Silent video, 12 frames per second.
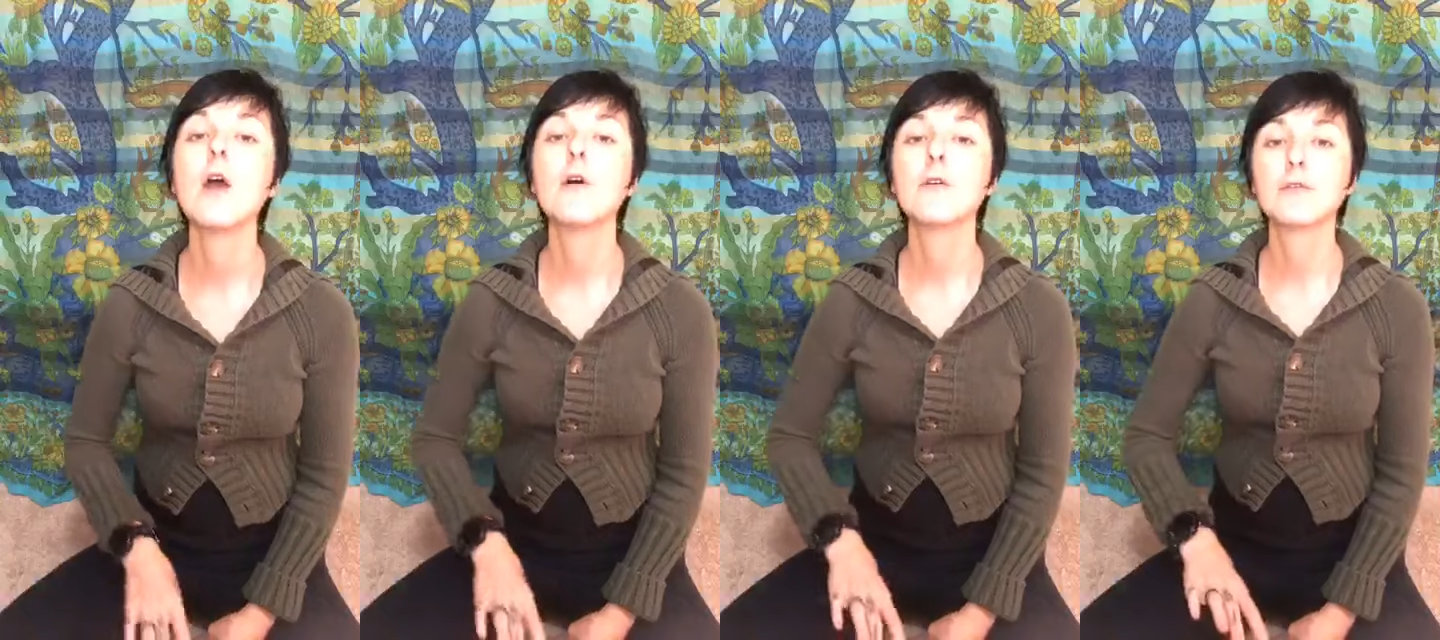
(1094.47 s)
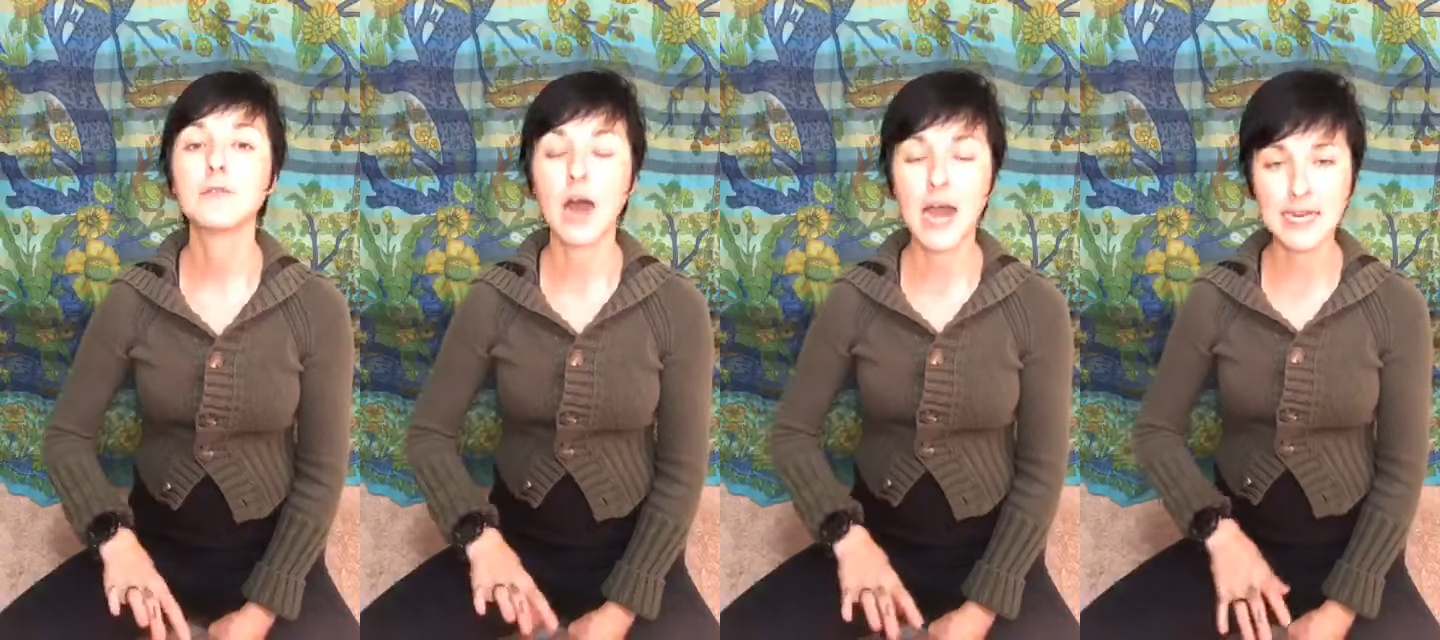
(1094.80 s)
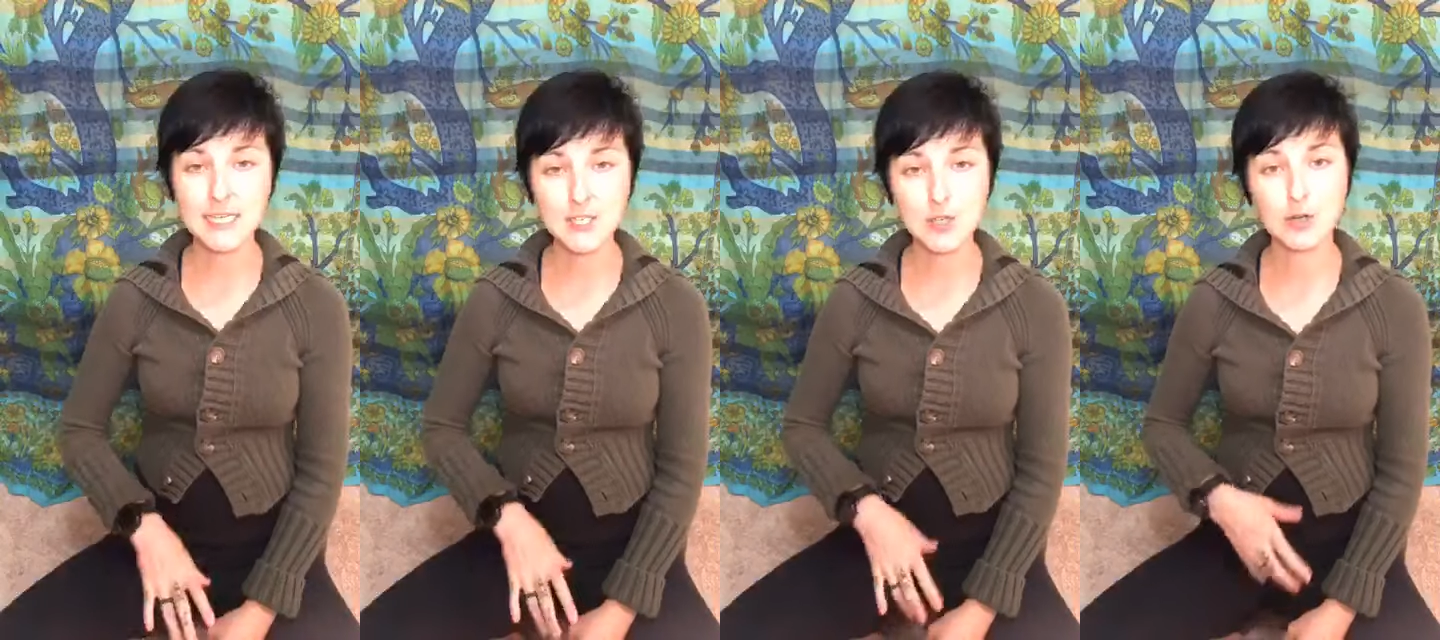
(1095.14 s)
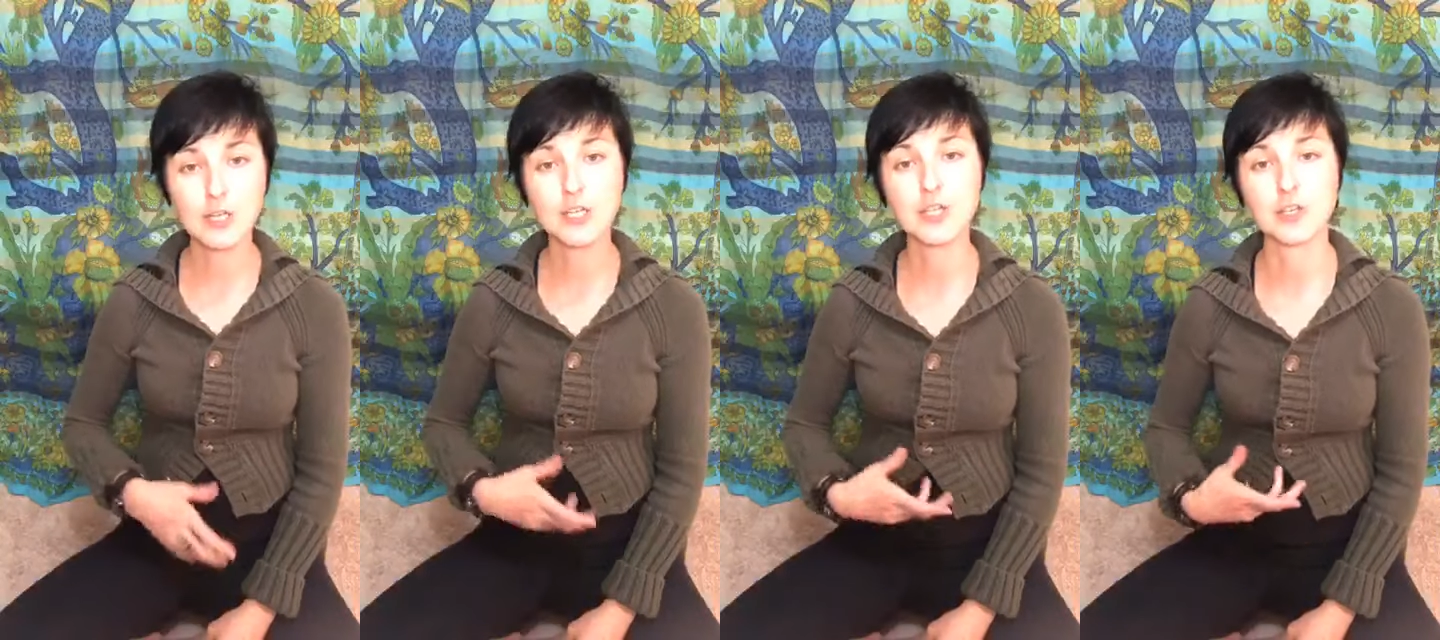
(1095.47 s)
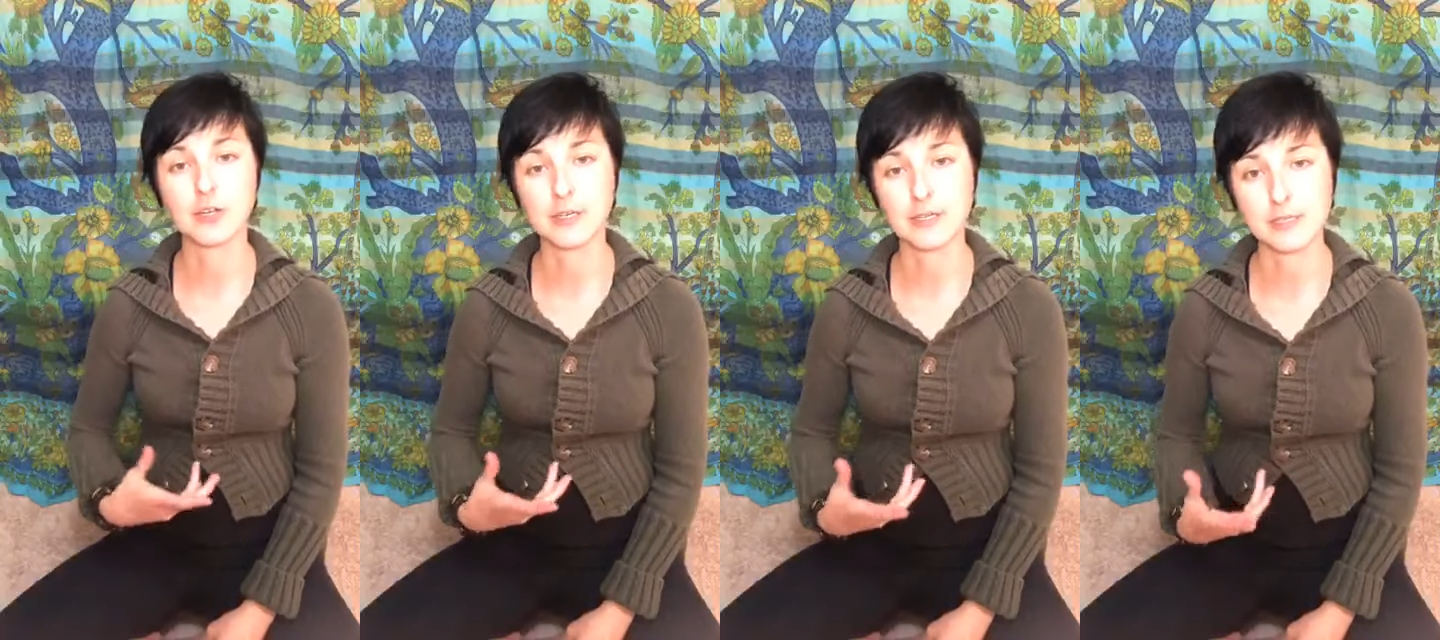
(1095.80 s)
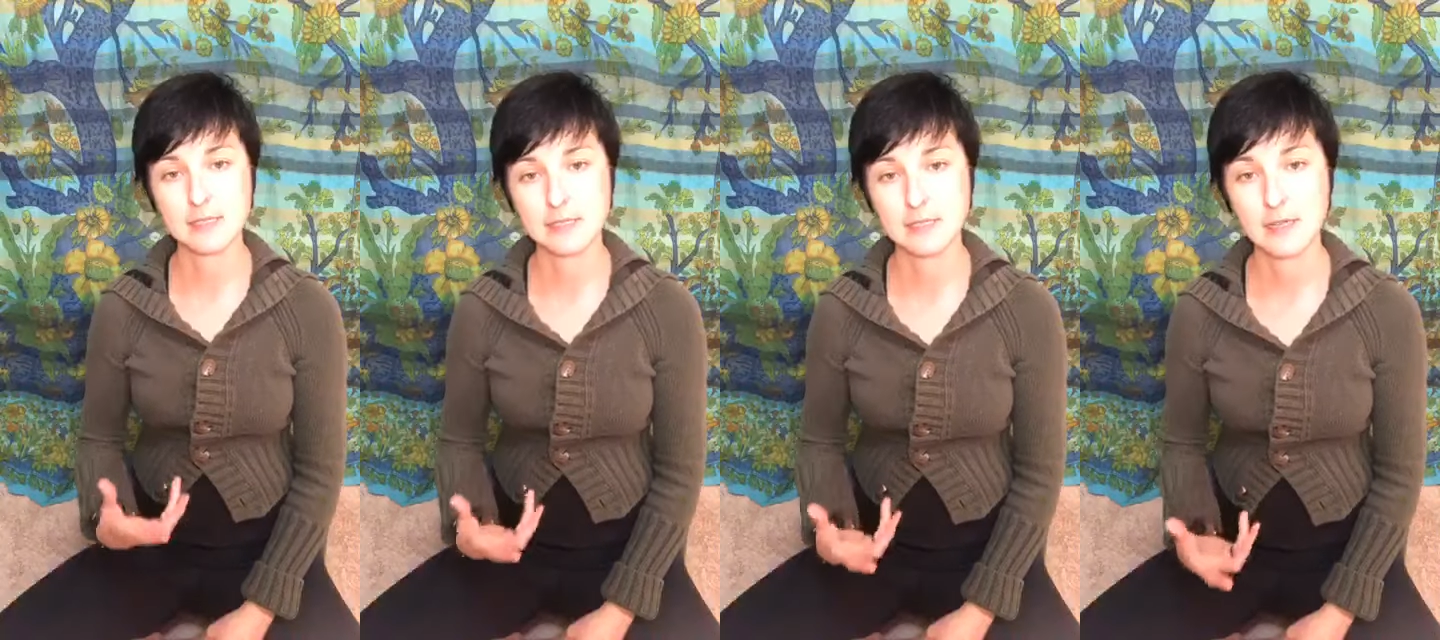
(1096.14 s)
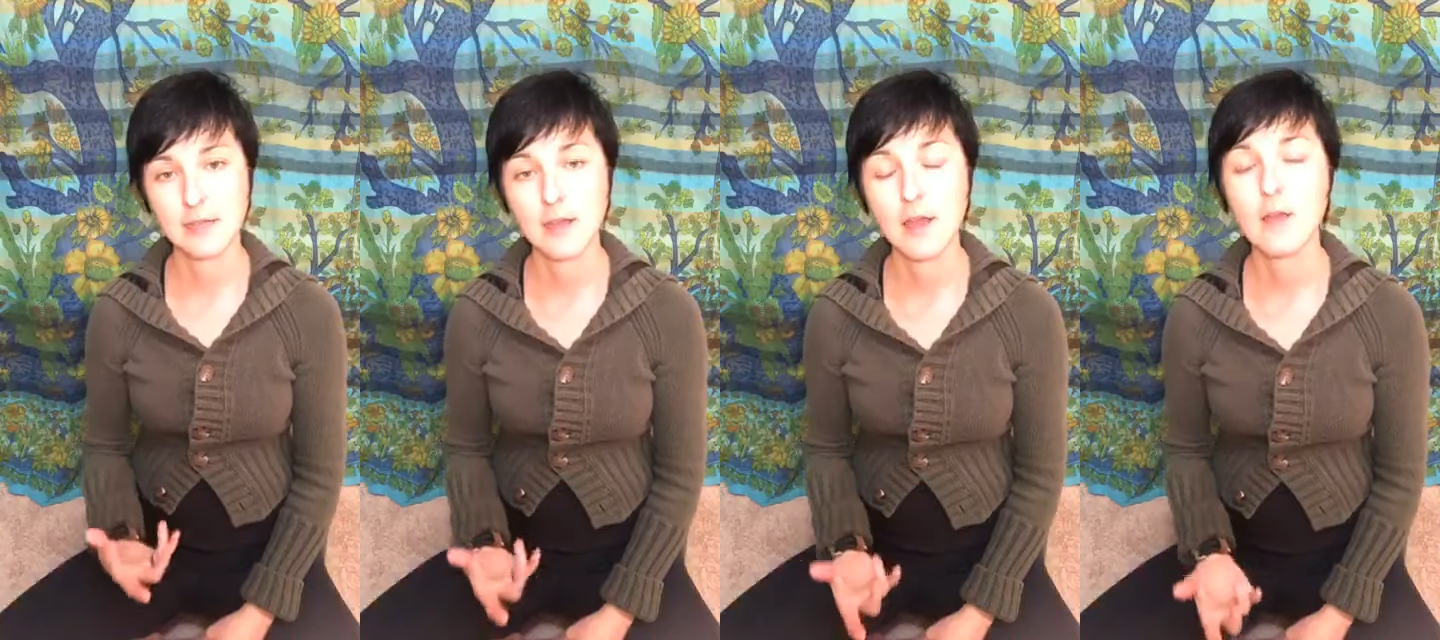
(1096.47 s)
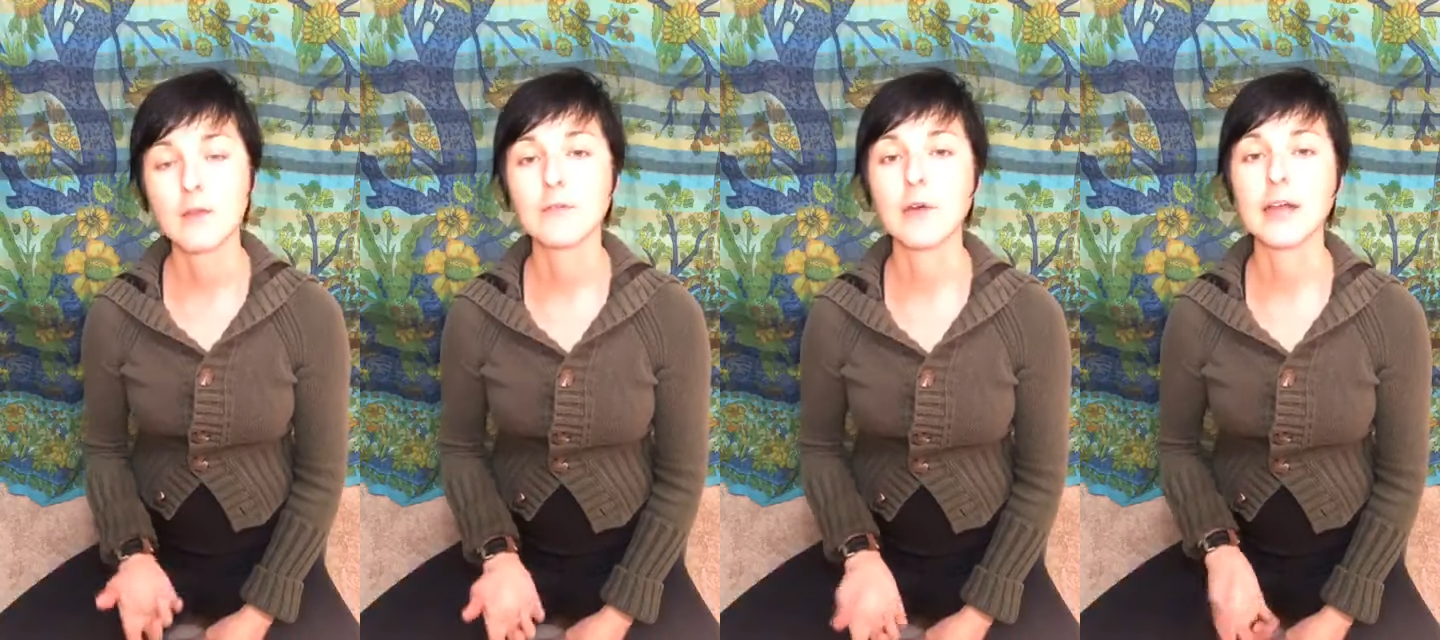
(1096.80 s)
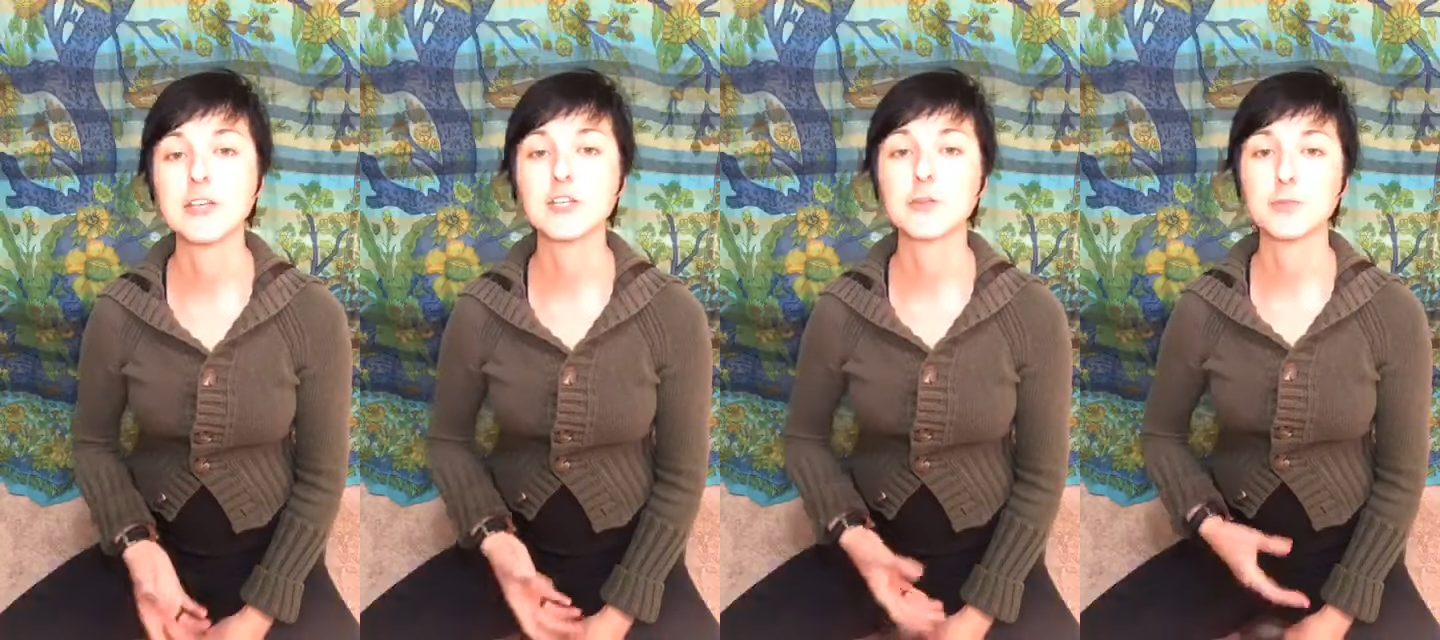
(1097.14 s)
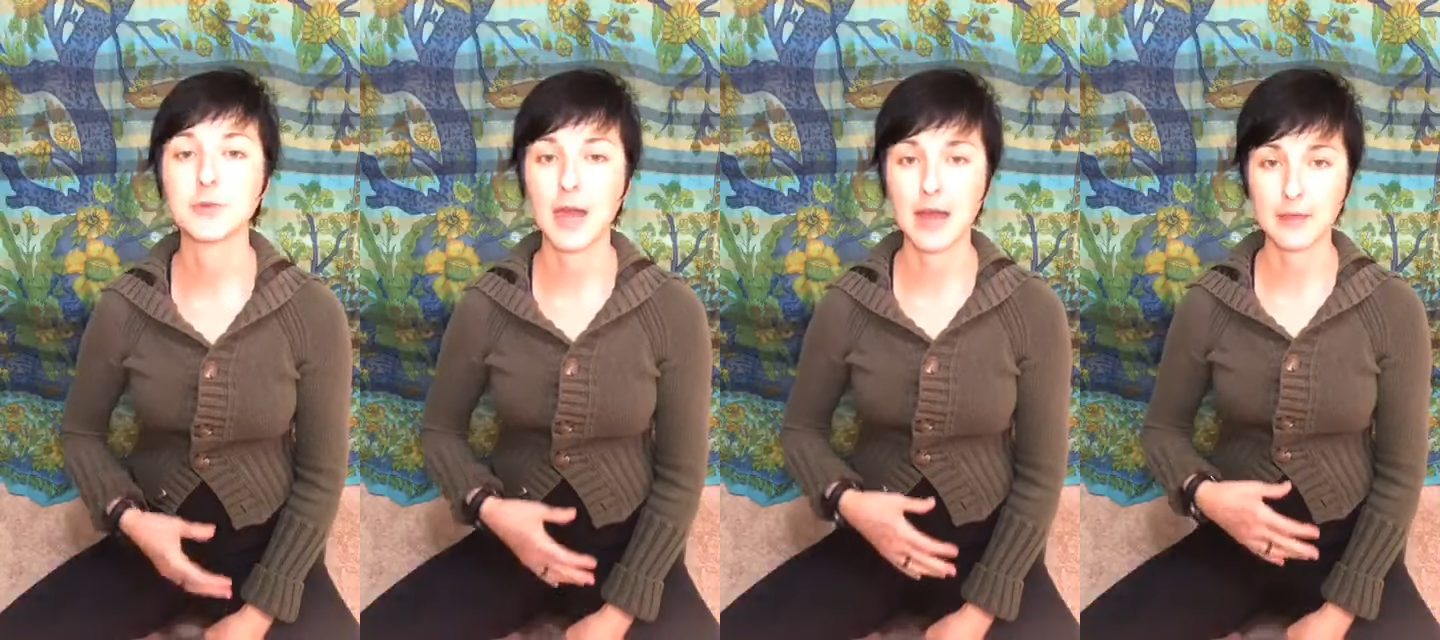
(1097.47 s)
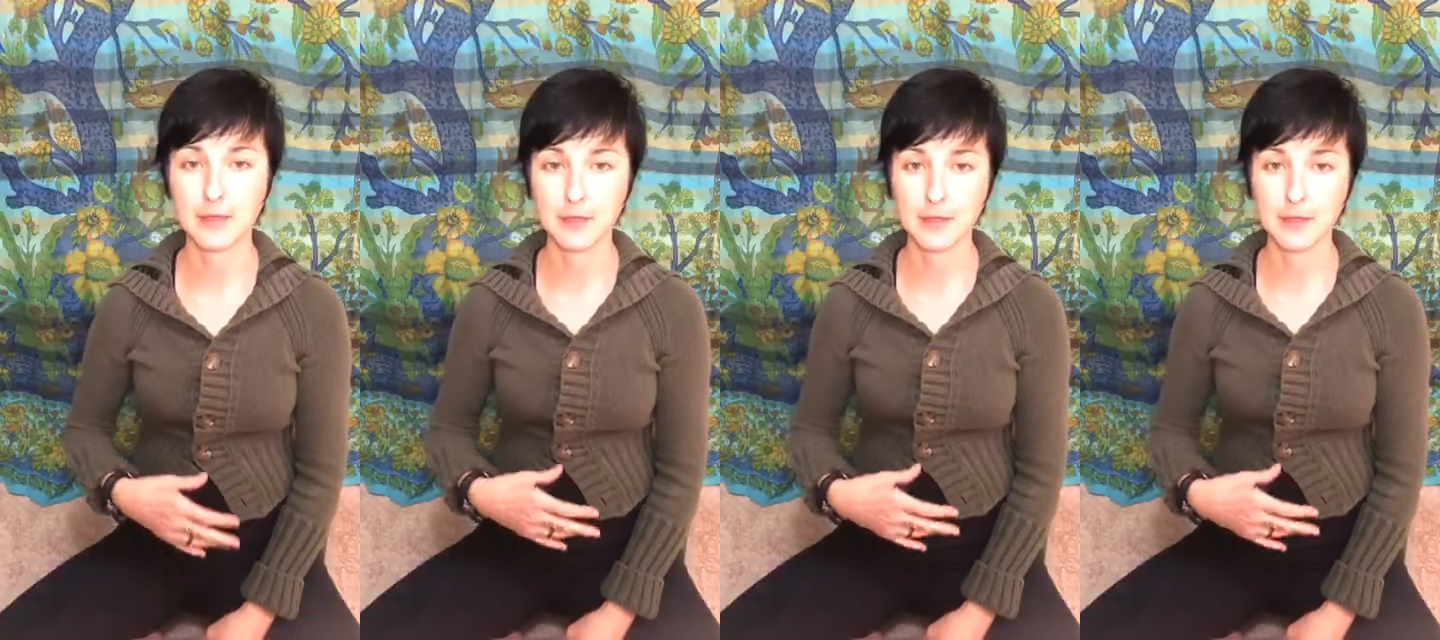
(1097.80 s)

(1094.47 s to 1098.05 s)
find your endurance, find your breath.